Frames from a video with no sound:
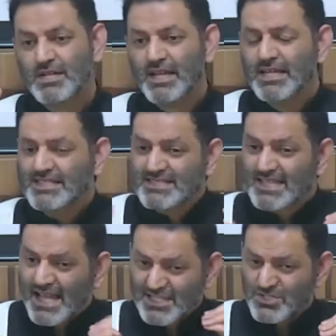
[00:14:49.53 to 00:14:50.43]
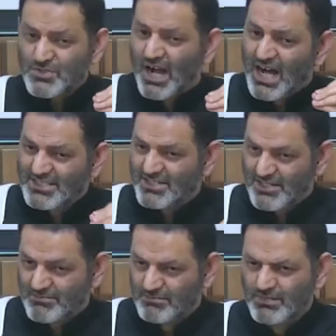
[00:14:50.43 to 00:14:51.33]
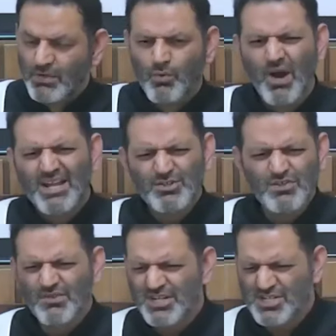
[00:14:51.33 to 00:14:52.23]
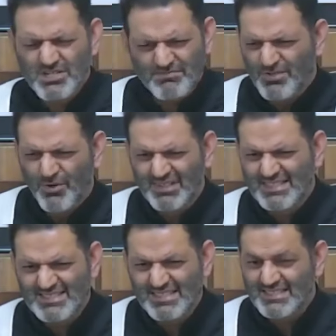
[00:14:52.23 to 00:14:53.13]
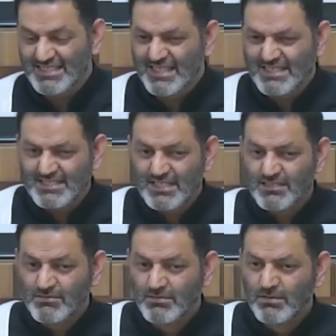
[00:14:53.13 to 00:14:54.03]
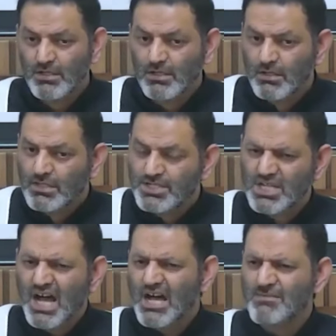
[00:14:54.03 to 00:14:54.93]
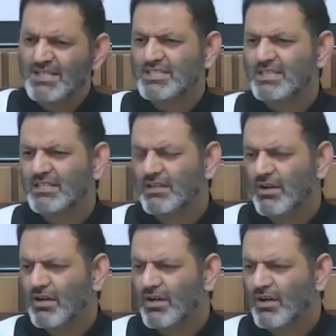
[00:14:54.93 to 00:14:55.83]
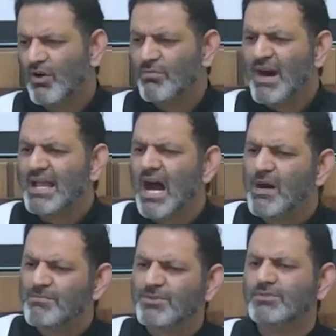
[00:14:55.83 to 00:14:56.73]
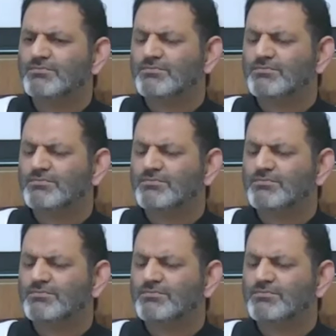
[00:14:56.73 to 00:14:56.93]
He said to Azar, Why do you worship all these things? And then he said, Ya Abati, O my Ab,